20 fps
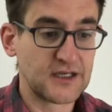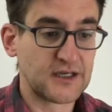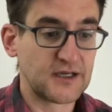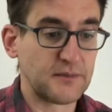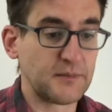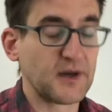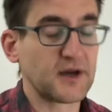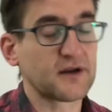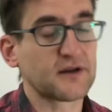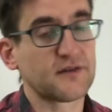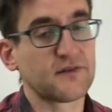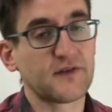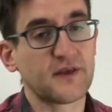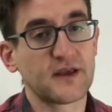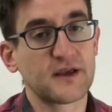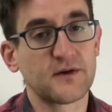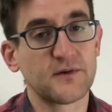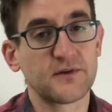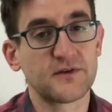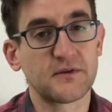American
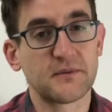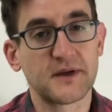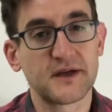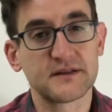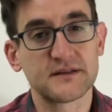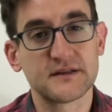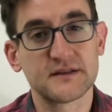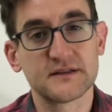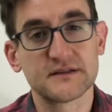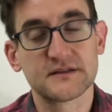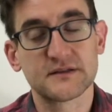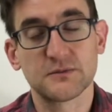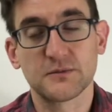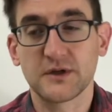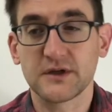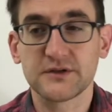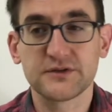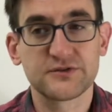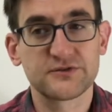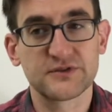Psycho is about this
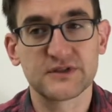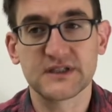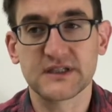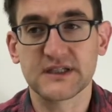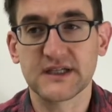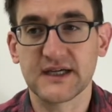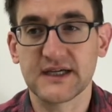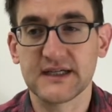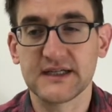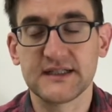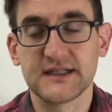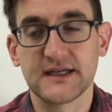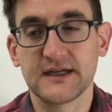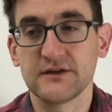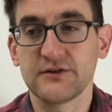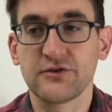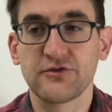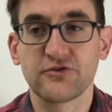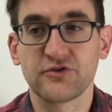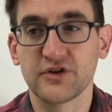Wall Street guy,
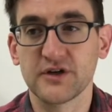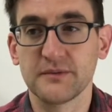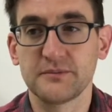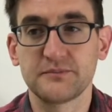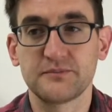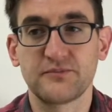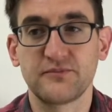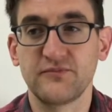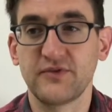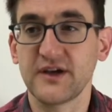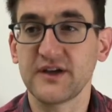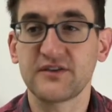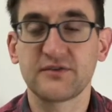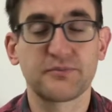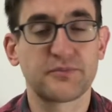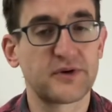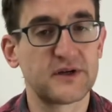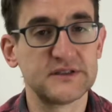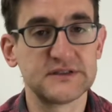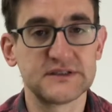nondescript vice
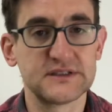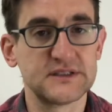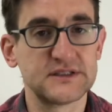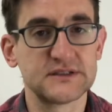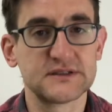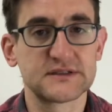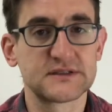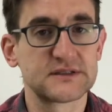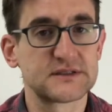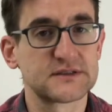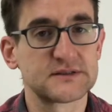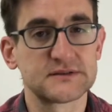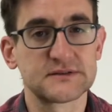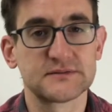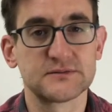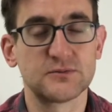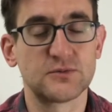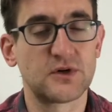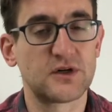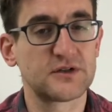president
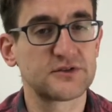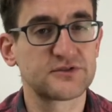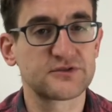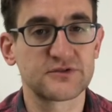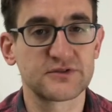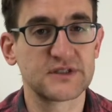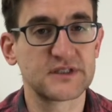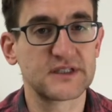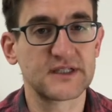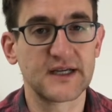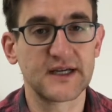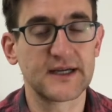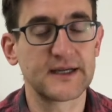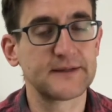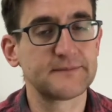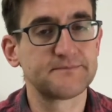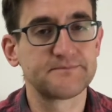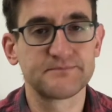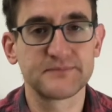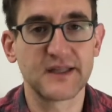Wall Street guy,
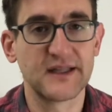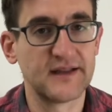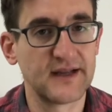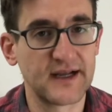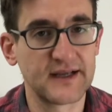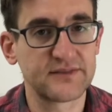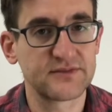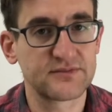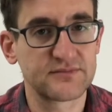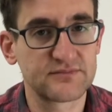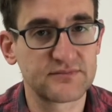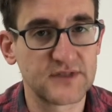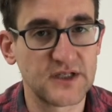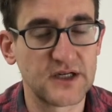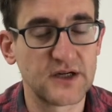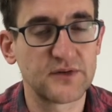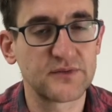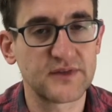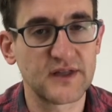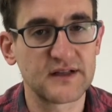and
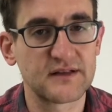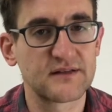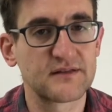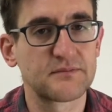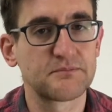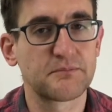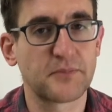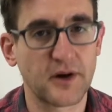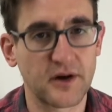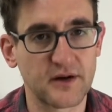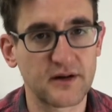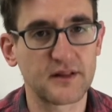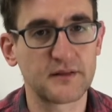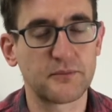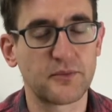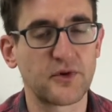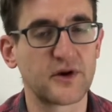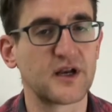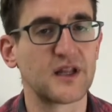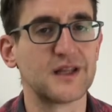that's part of the
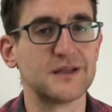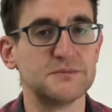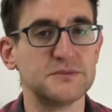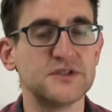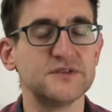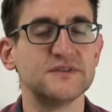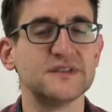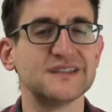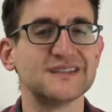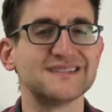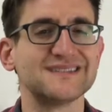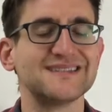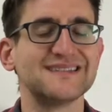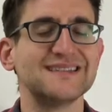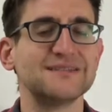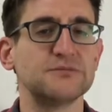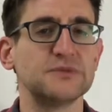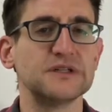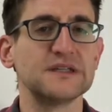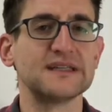point of the movie, is he
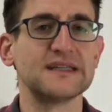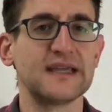really